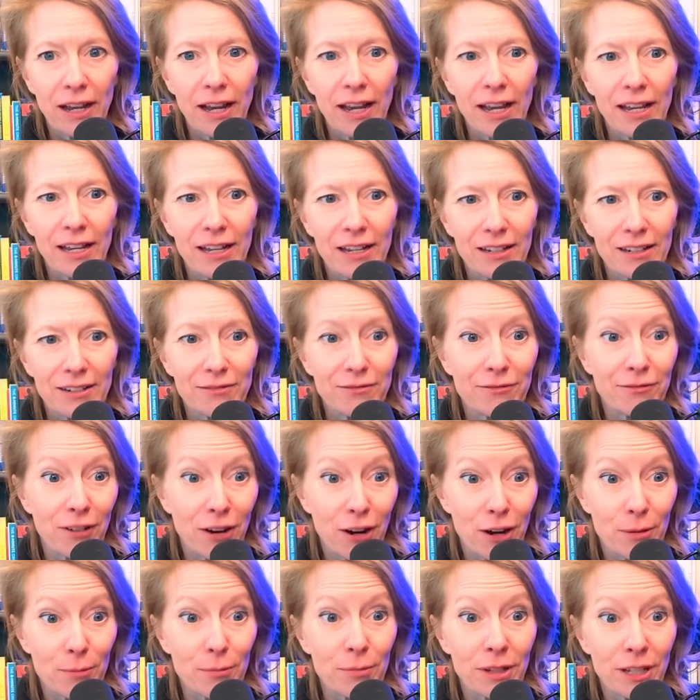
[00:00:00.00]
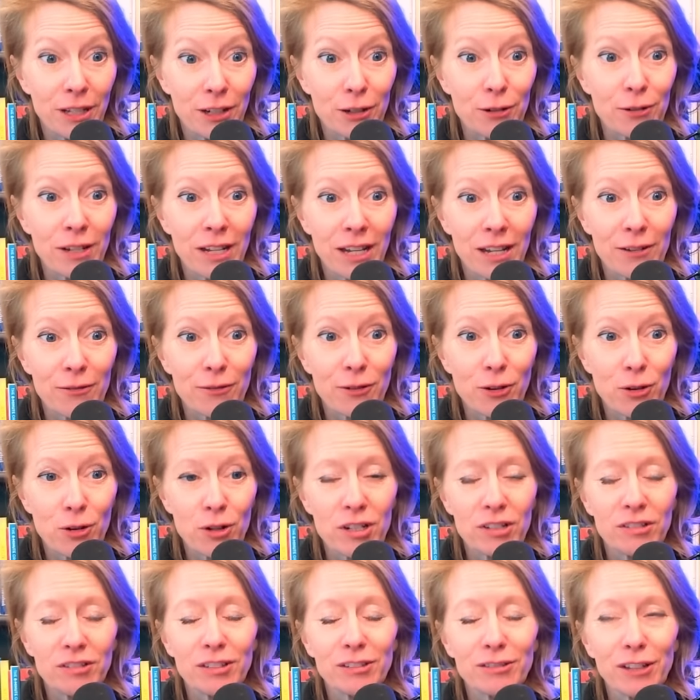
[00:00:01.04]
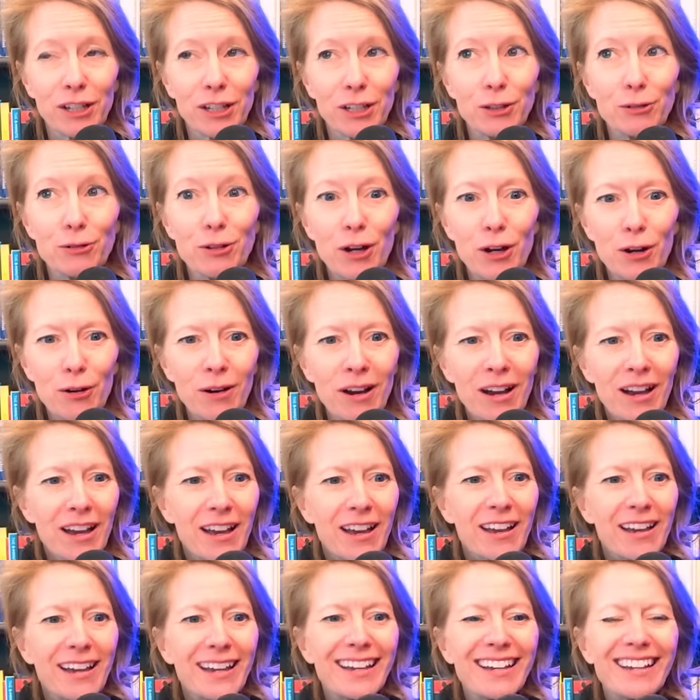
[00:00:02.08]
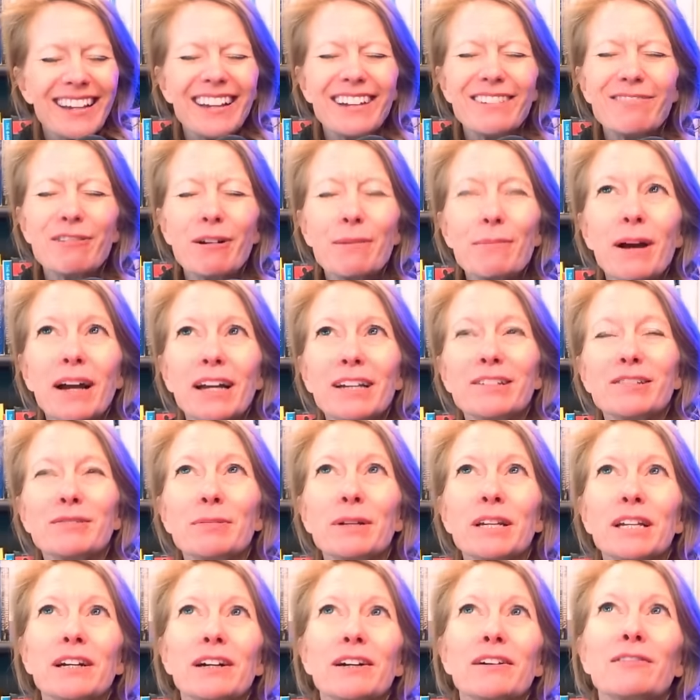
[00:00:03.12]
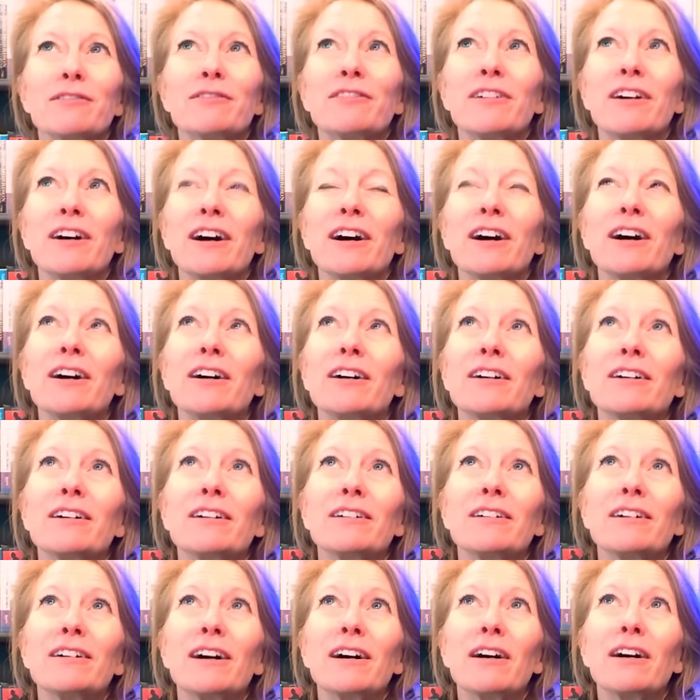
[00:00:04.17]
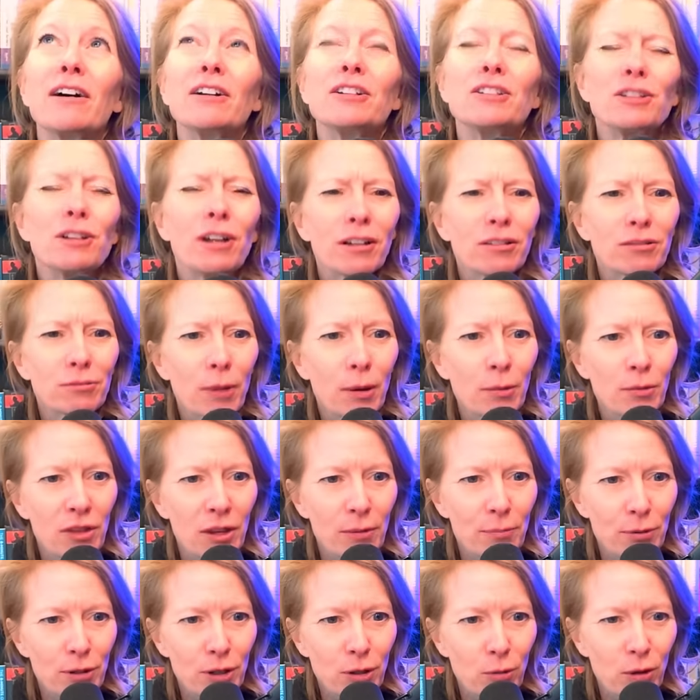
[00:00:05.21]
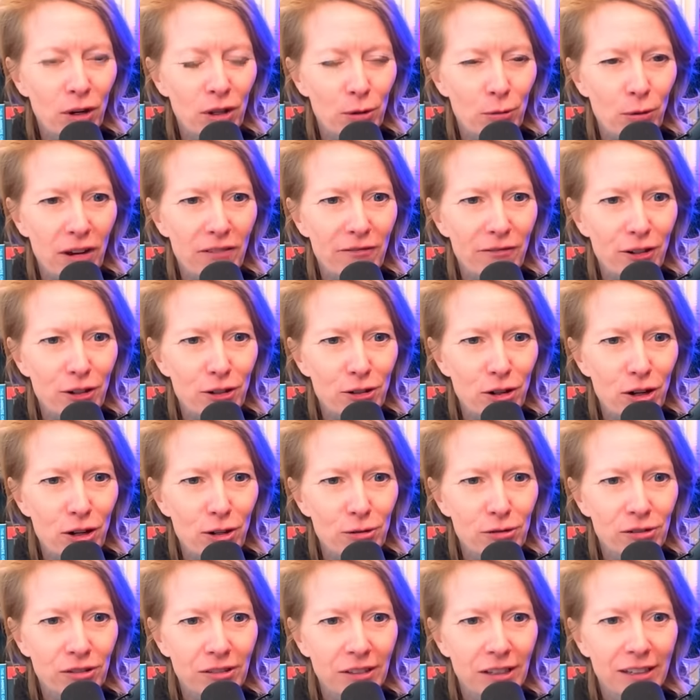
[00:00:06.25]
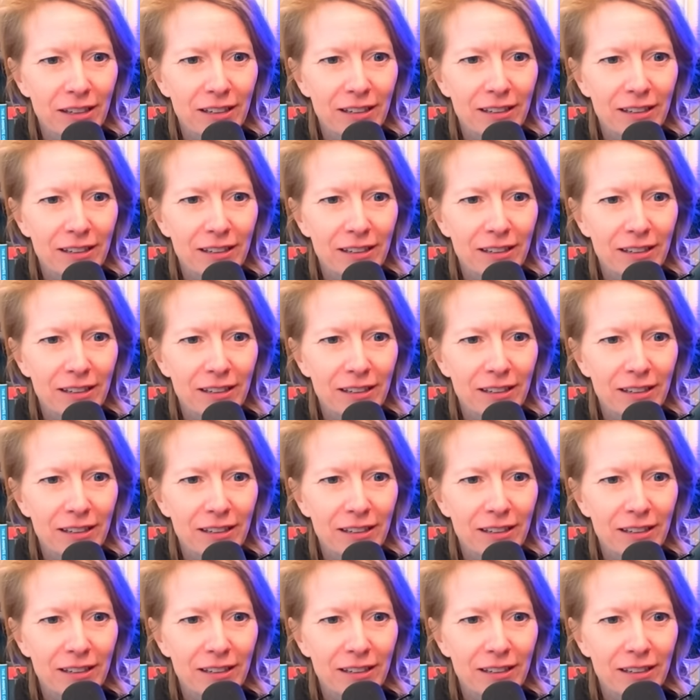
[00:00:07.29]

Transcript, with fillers: And from, you know, again, of course, it's like, you know, it reminds me of, do you guys remember that book Where the Red Fern Grows?